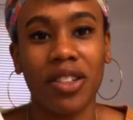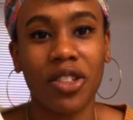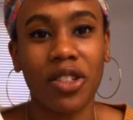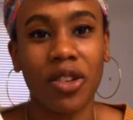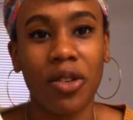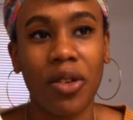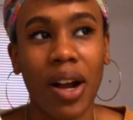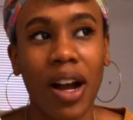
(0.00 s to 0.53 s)

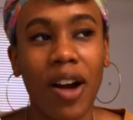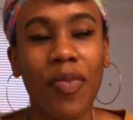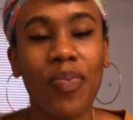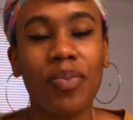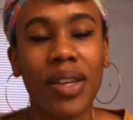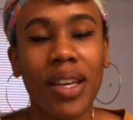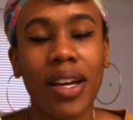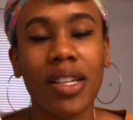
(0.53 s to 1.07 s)
showground,
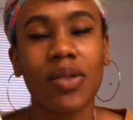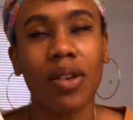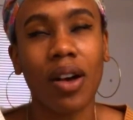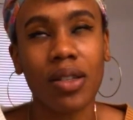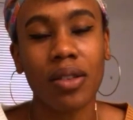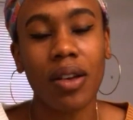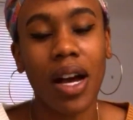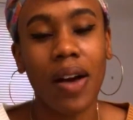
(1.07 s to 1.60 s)
because we
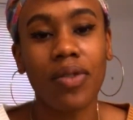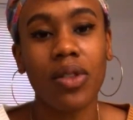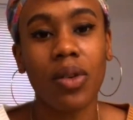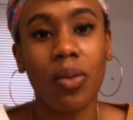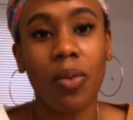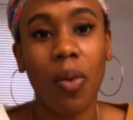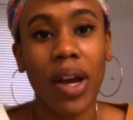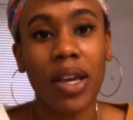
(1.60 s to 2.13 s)
also have the
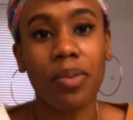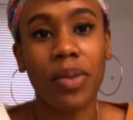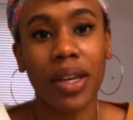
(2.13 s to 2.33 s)
white